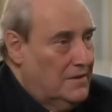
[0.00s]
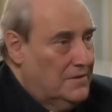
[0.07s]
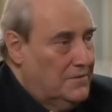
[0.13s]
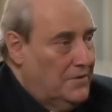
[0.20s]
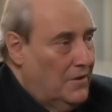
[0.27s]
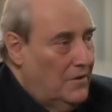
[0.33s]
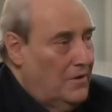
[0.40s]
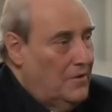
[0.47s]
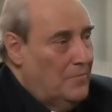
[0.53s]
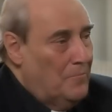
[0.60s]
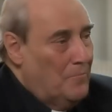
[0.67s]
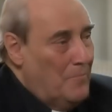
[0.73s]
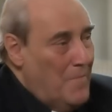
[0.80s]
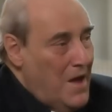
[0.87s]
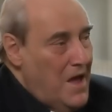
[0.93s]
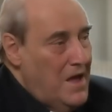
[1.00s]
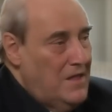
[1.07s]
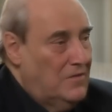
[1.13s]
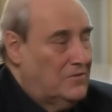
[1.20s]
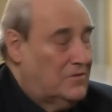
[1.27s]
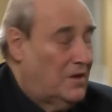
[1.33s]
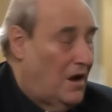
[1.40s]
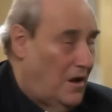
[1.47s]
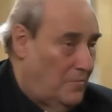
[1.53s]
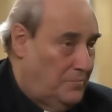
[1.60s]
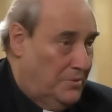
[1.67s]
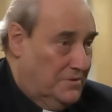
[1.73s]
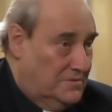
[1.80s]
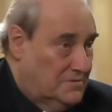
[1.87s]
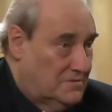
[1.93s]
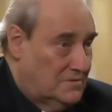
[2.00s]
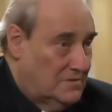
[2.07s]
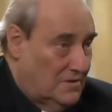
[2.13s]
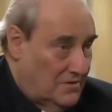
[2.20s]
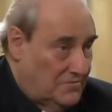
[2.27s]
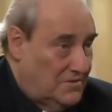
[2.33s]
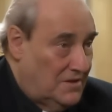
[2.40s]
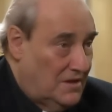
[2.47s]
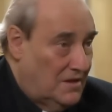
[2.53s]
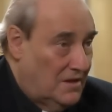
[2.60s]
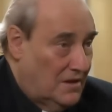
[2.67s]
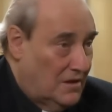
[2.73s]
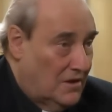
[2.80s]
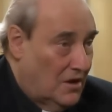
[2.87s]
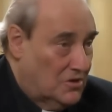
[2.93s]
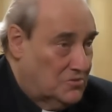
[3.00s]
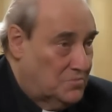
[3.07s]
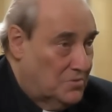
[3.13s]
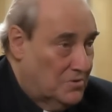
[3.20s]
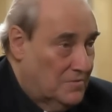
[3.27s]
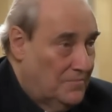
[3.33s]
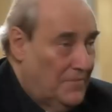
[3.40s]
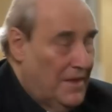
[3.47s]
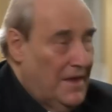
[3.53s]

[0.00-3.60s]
the main topics of the gospel.